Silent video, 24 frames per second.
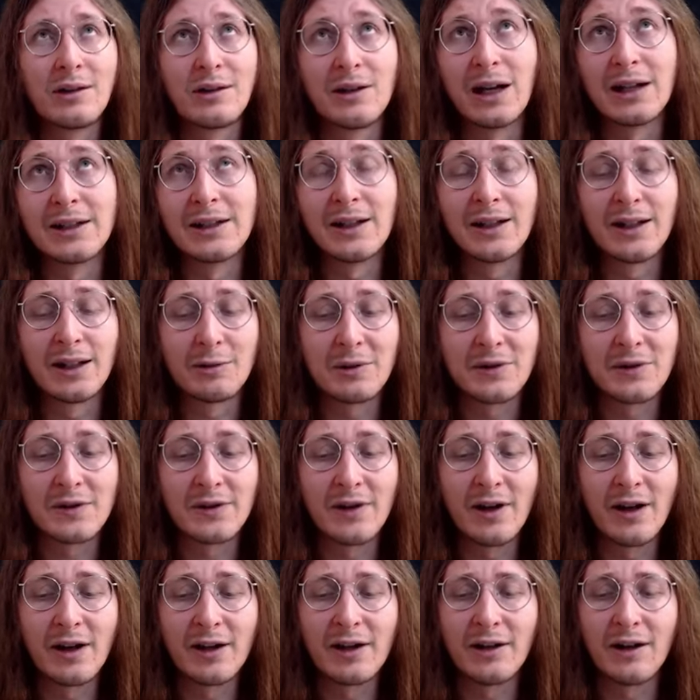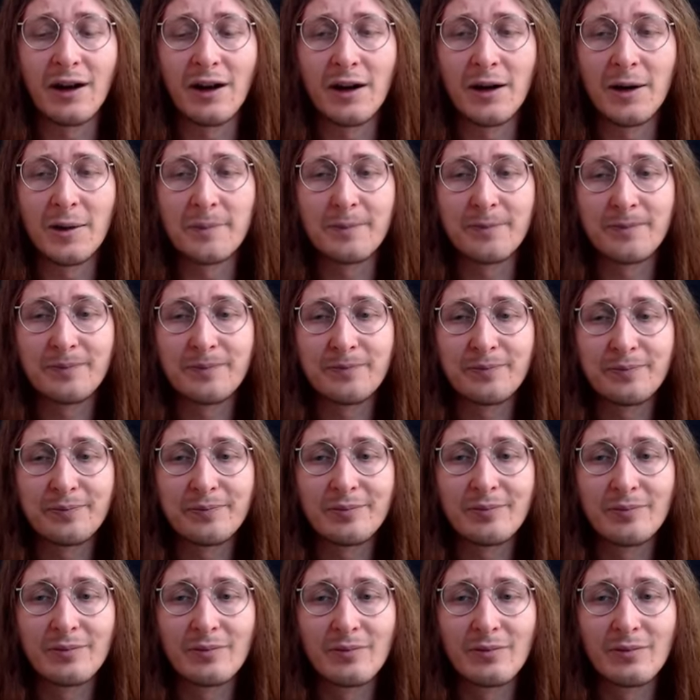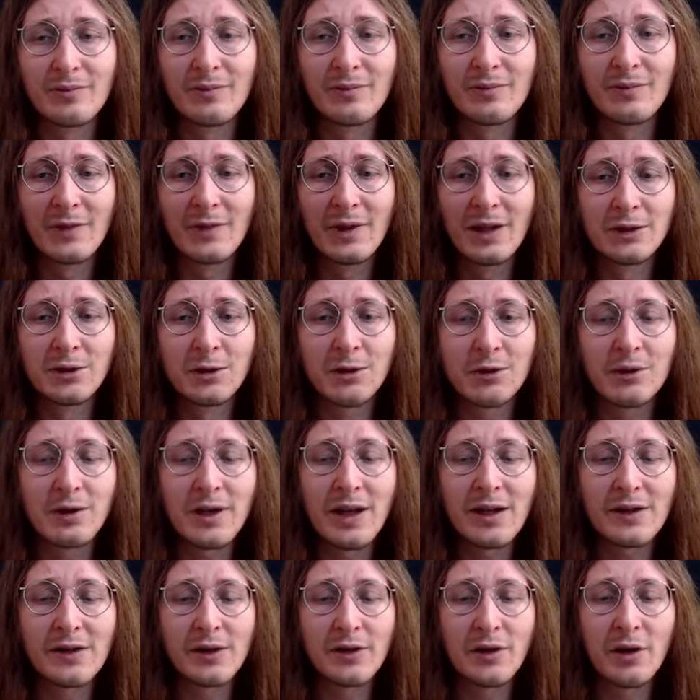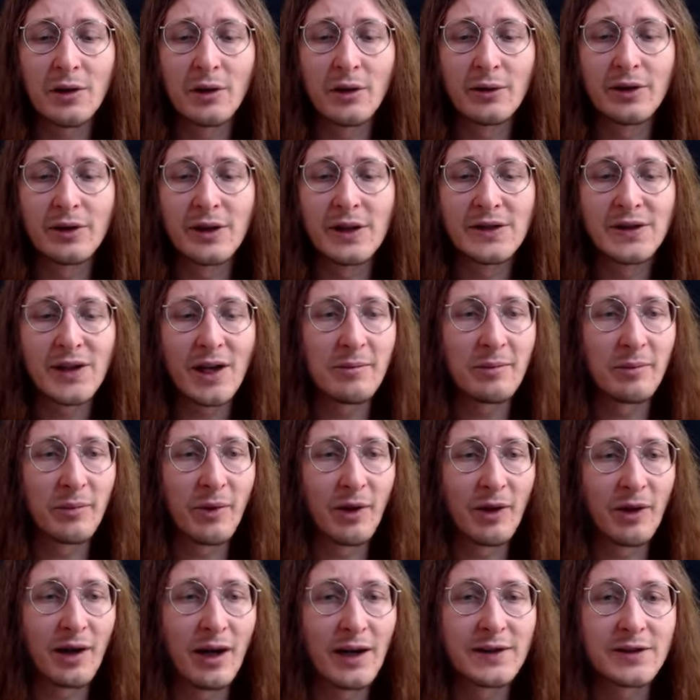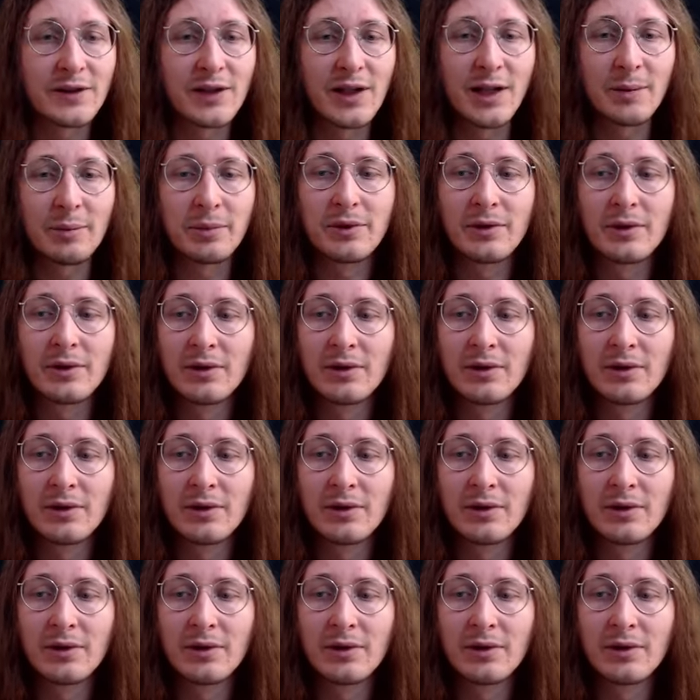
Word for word: I think it was like 2 years ago in December I skipped